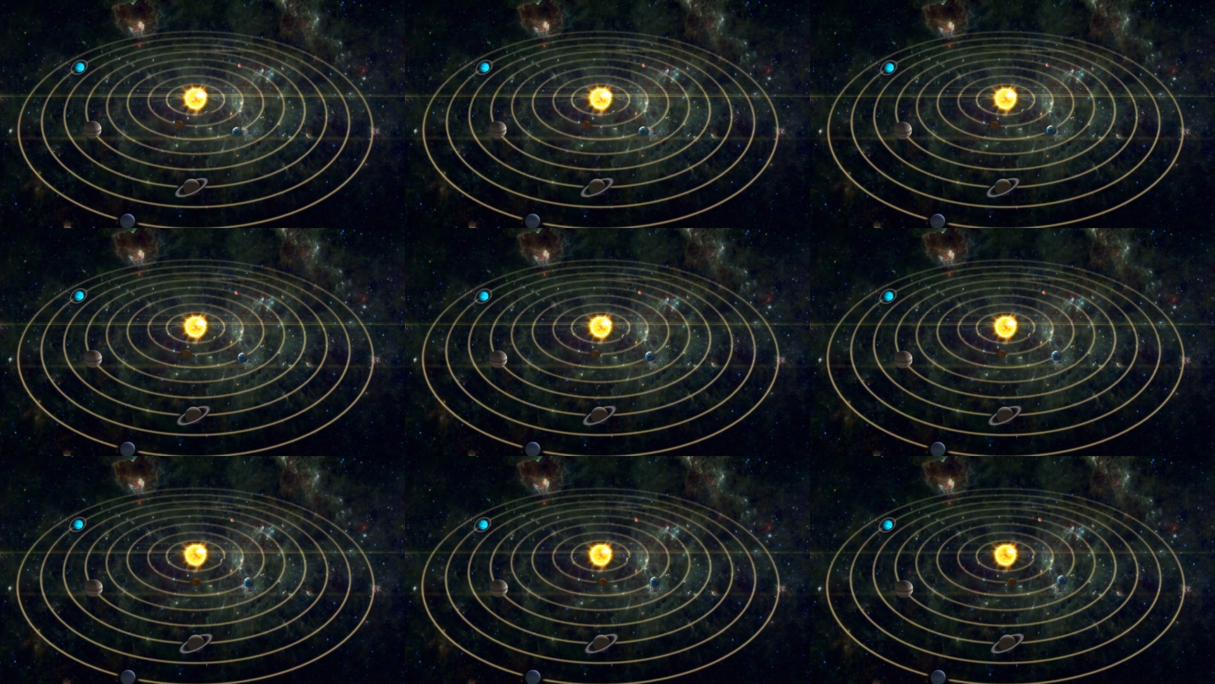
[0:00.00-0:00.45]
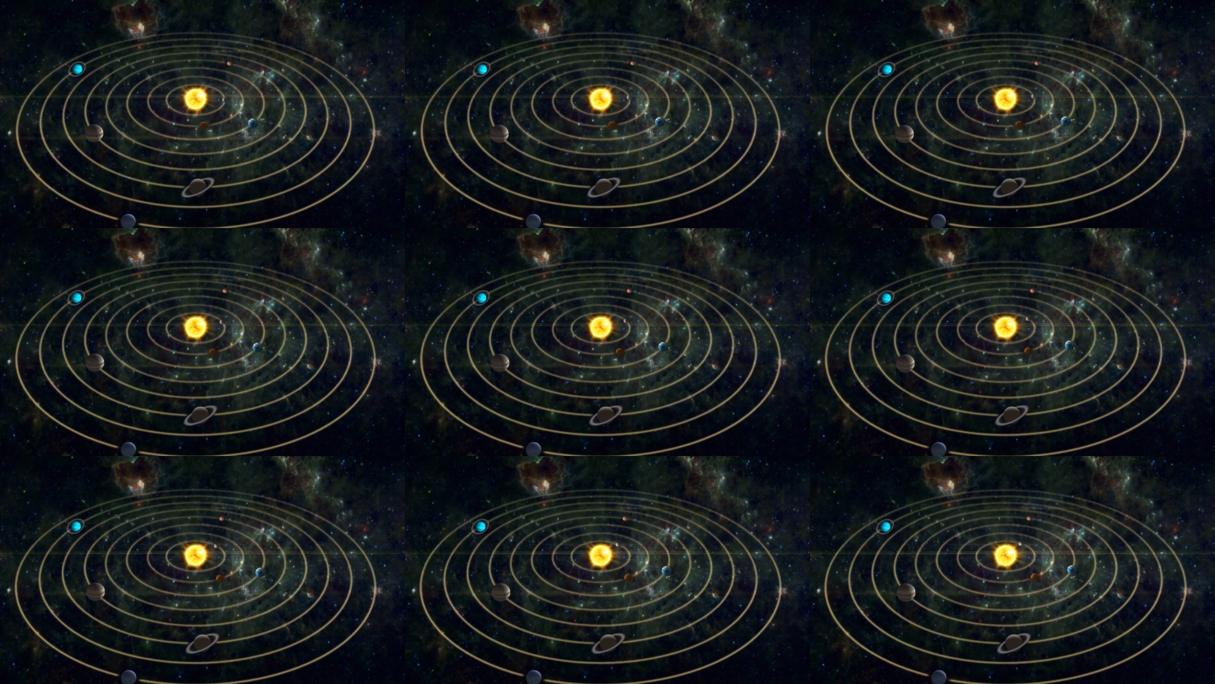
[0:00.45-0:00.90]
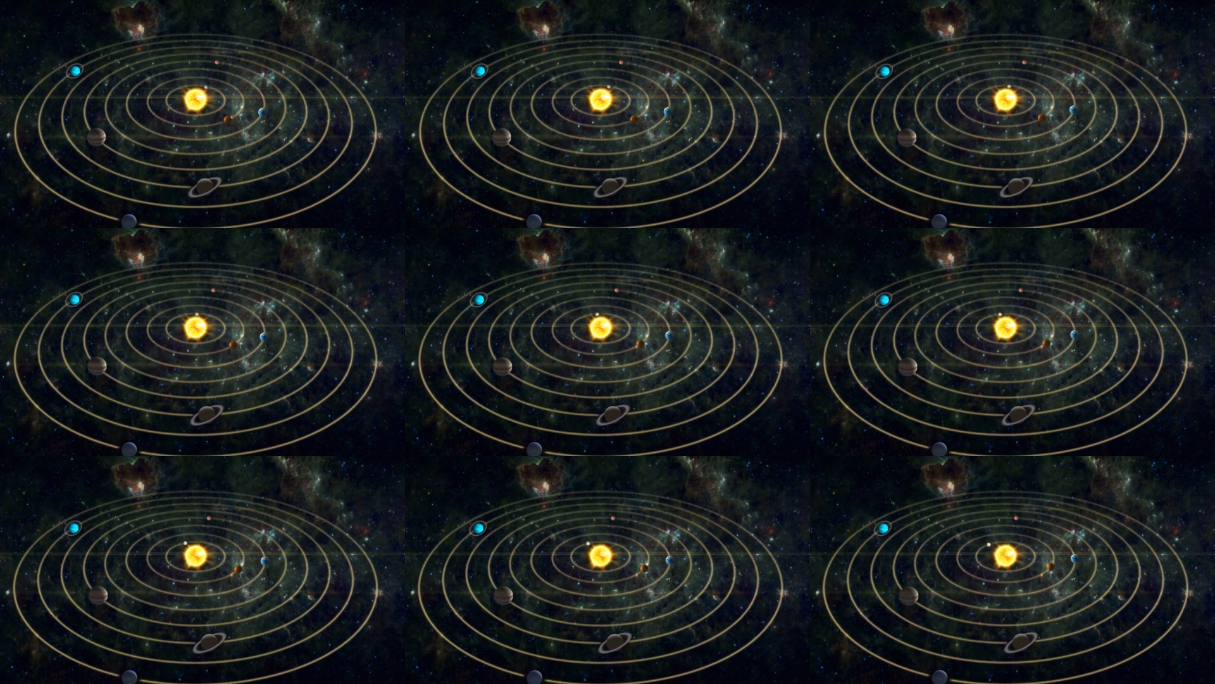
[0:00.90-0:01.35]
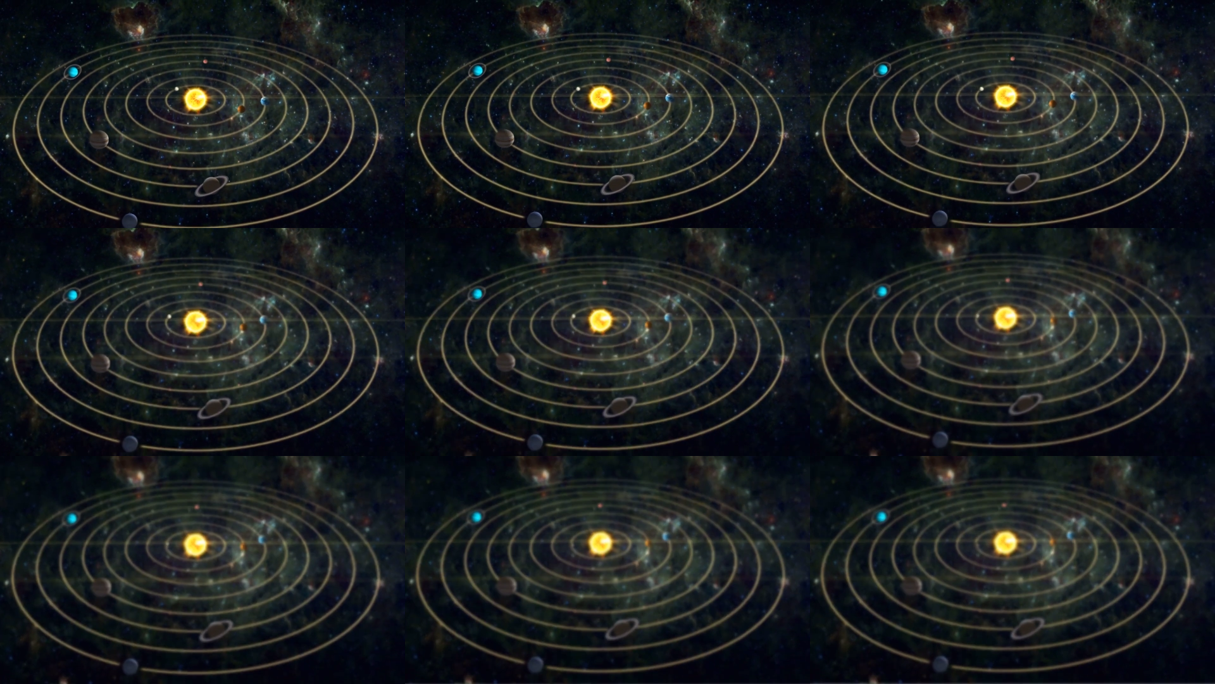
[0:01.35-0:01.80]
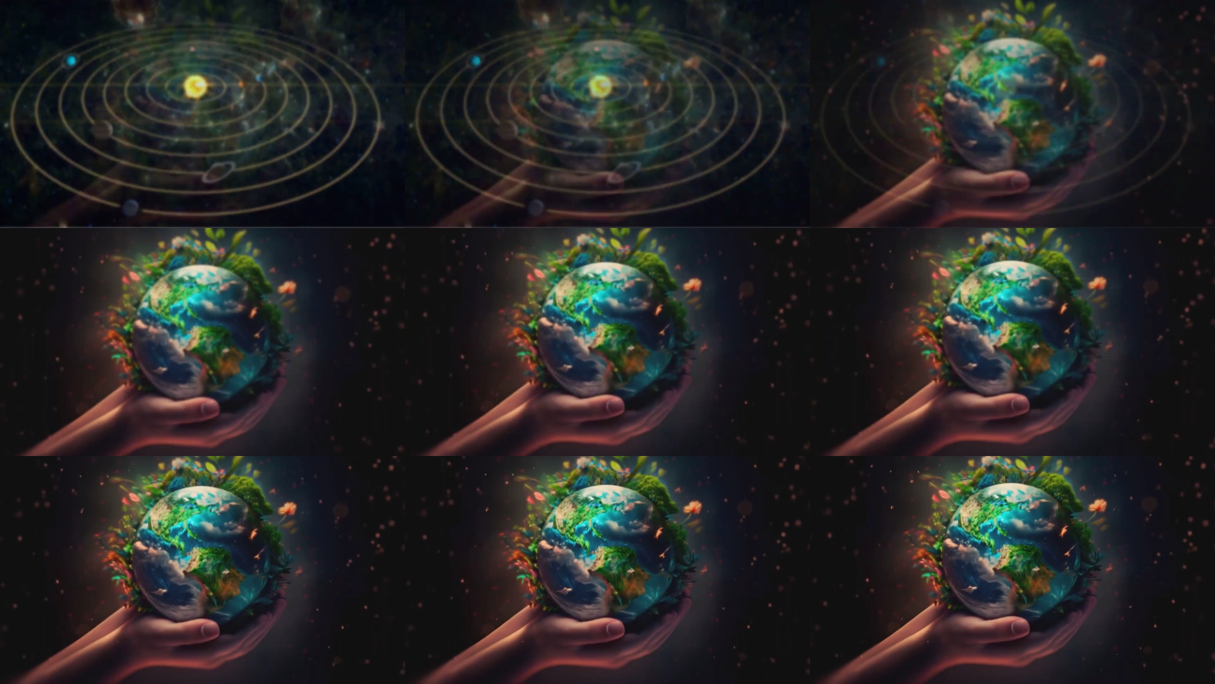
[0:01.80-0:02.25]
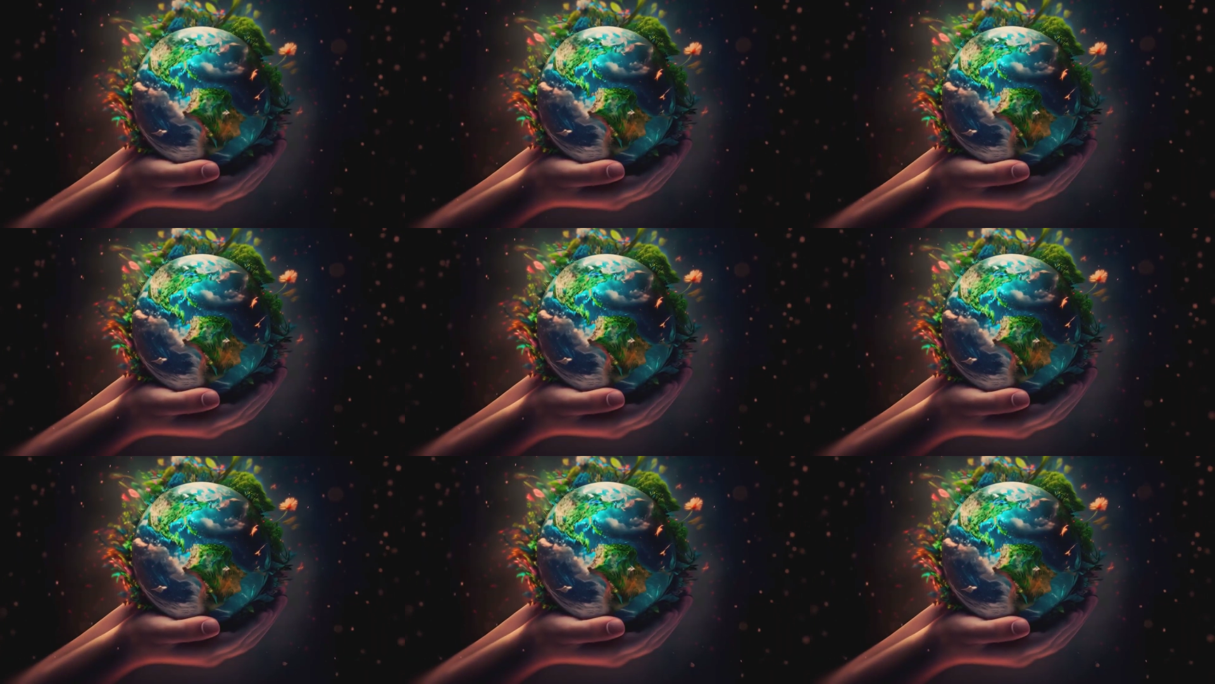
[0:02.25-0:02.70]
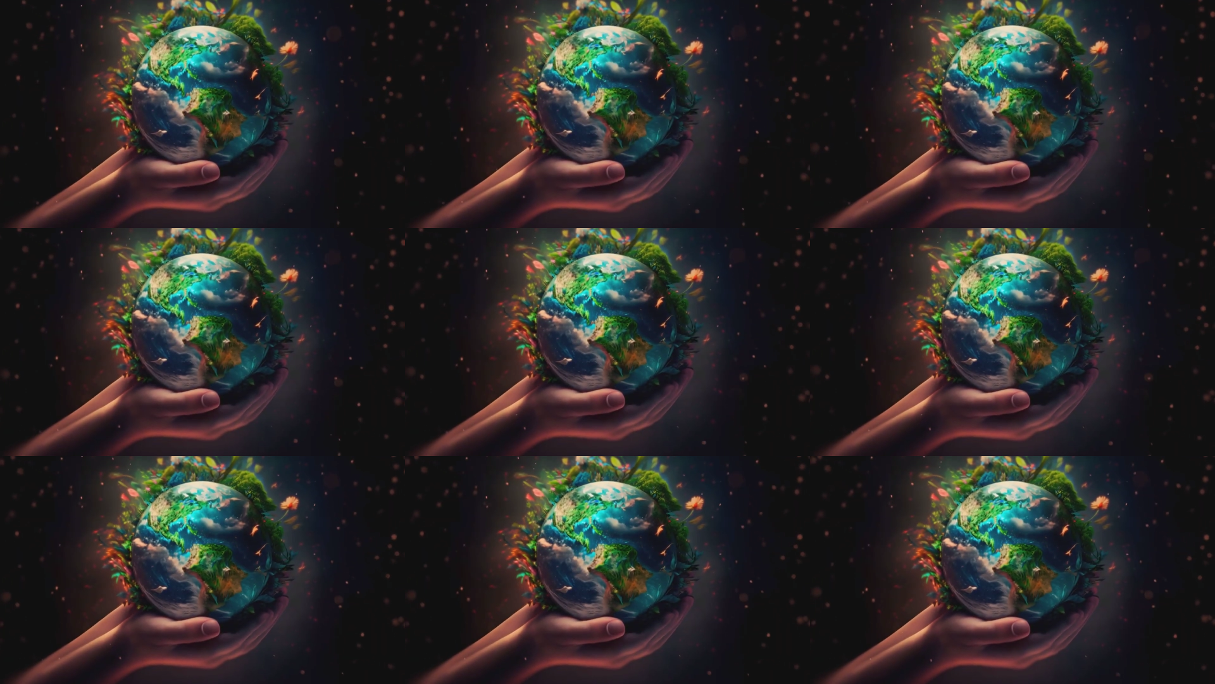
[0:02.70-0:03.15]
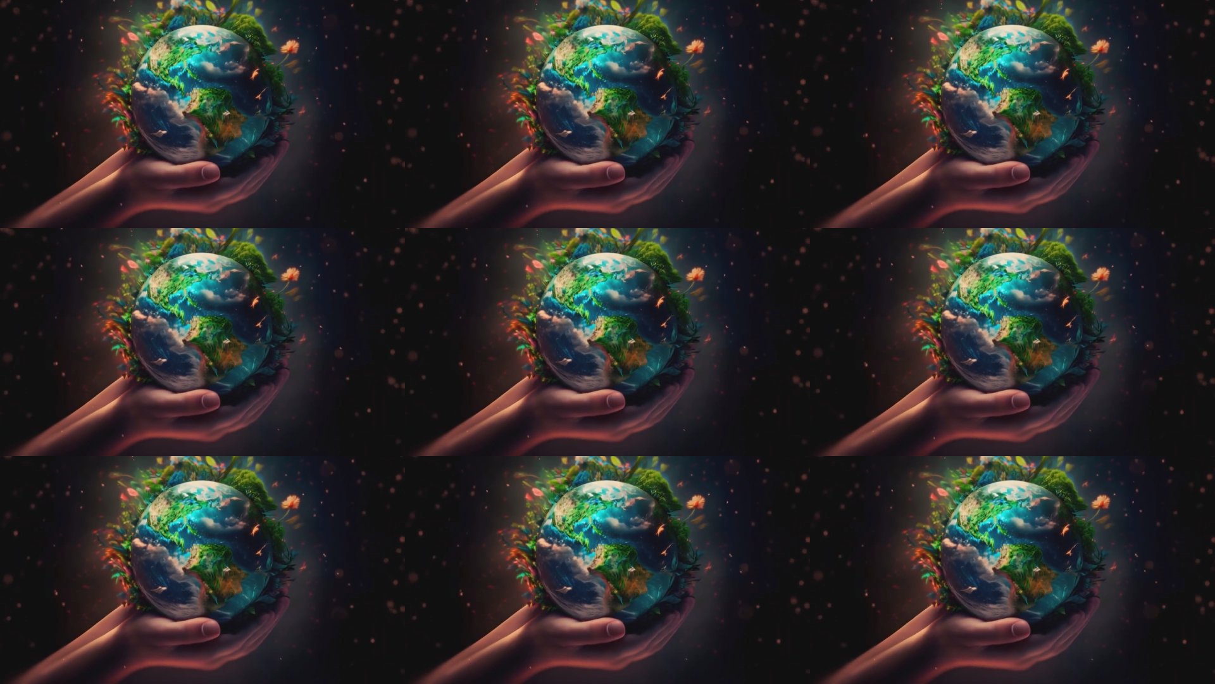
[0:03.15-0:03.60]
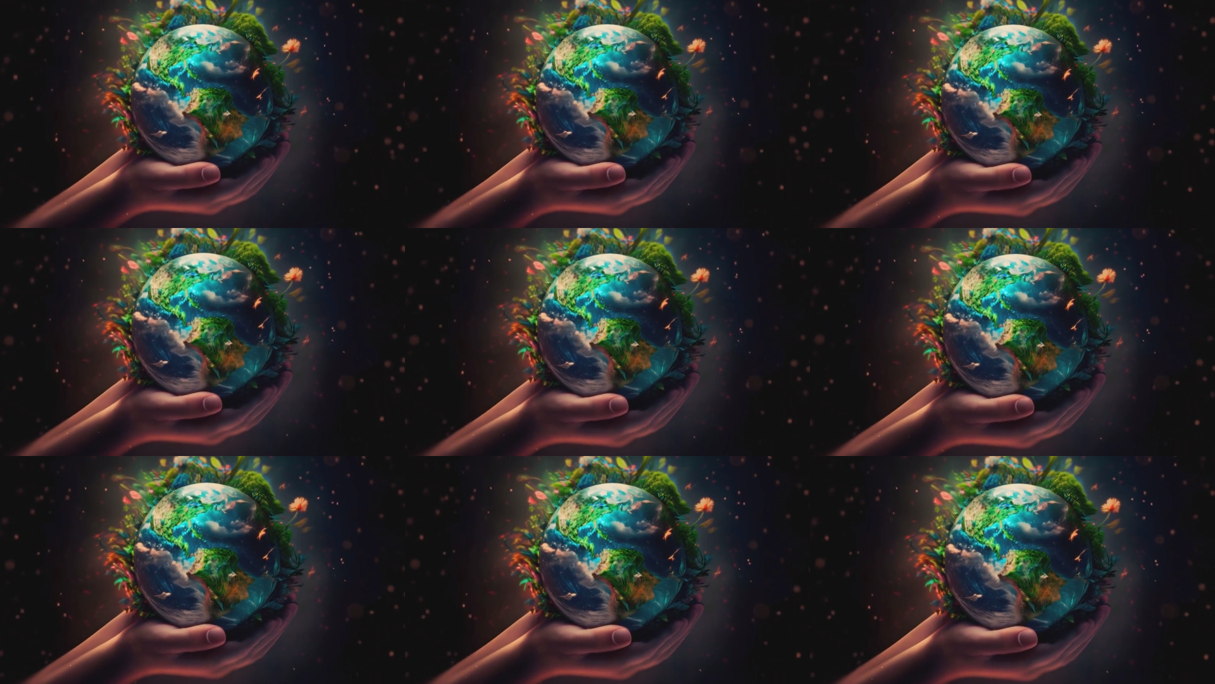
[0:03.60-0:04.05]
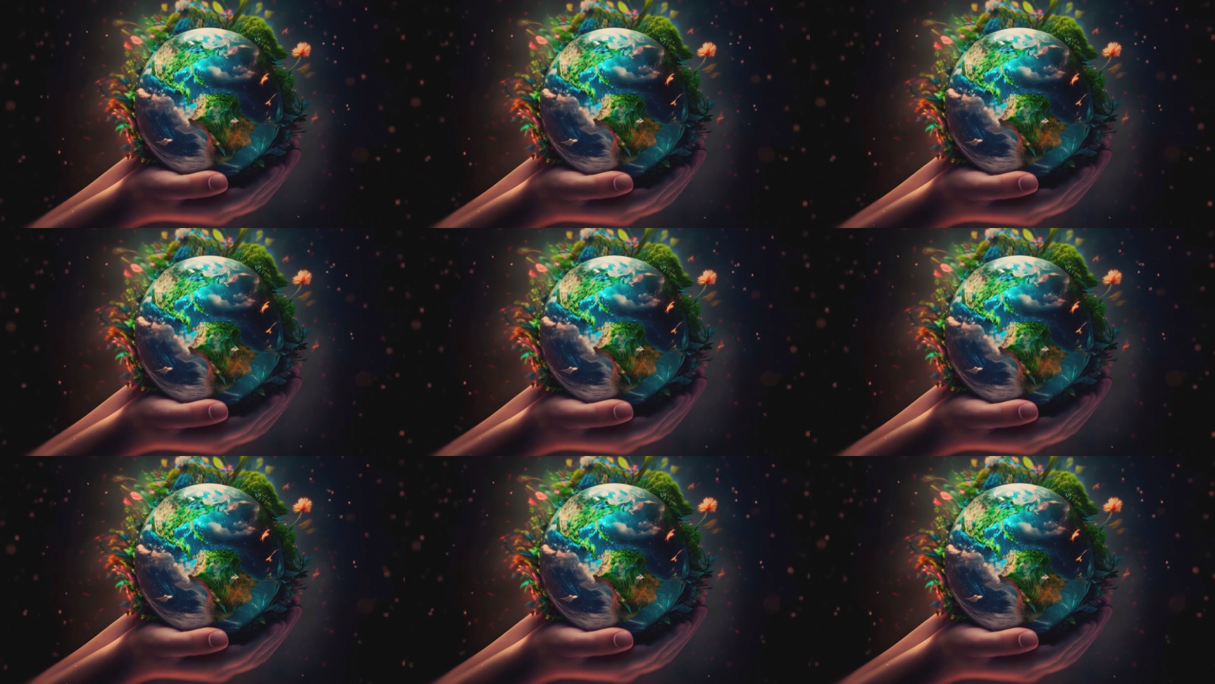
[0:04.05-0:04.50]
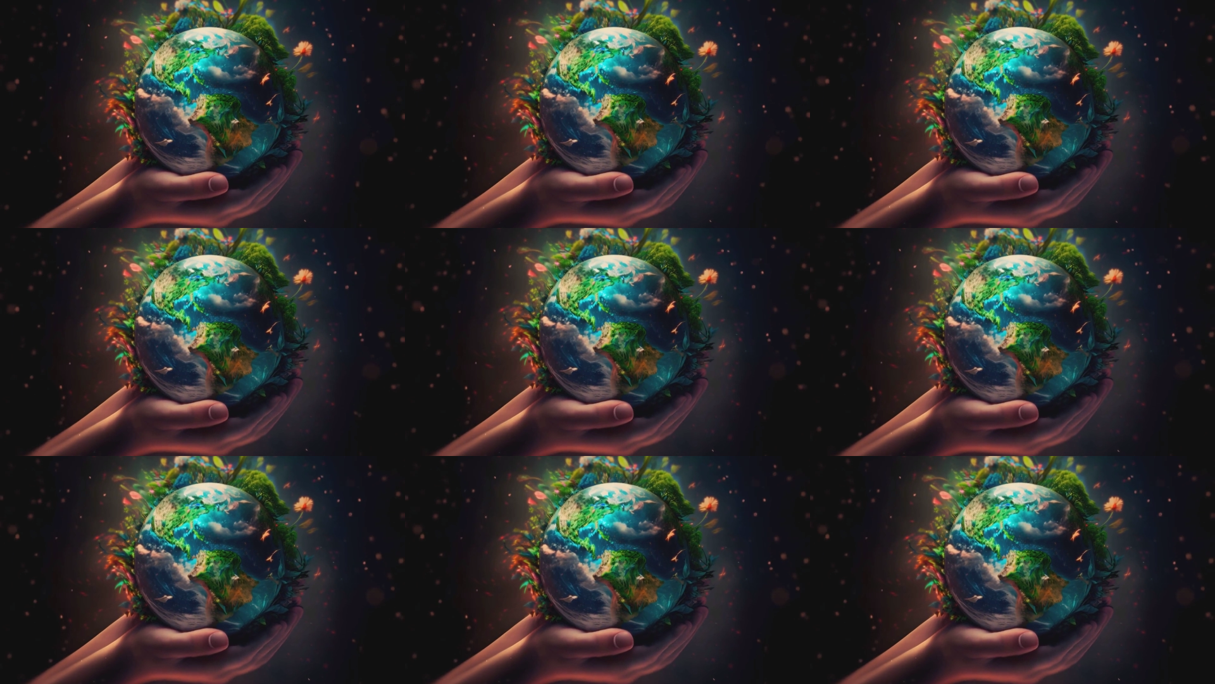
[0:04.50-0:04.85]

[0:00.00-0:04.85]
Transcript: [unreadable: no face in view]